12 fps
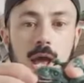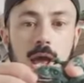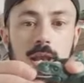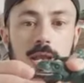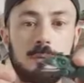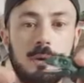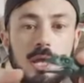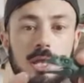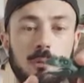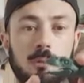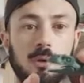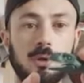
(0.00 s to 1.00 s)
any way
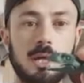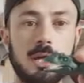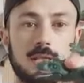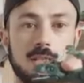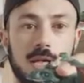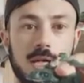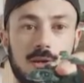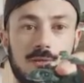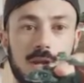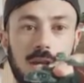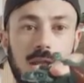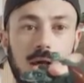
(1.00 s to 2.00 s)
you want it. So you can have
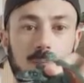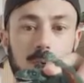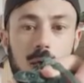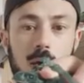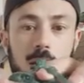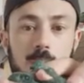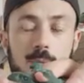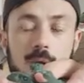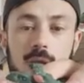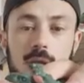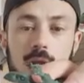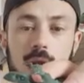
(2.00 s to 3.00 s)
it a little bit
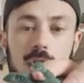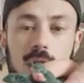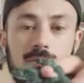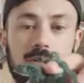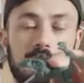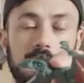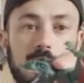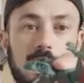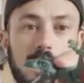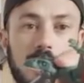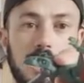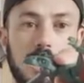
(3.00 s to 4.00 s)
open, you can have it
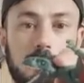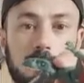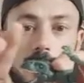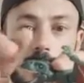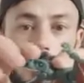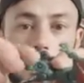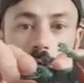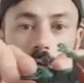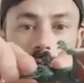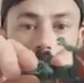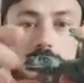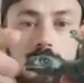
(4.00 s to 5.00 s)
really open, or you
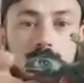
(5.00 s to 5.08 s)
can just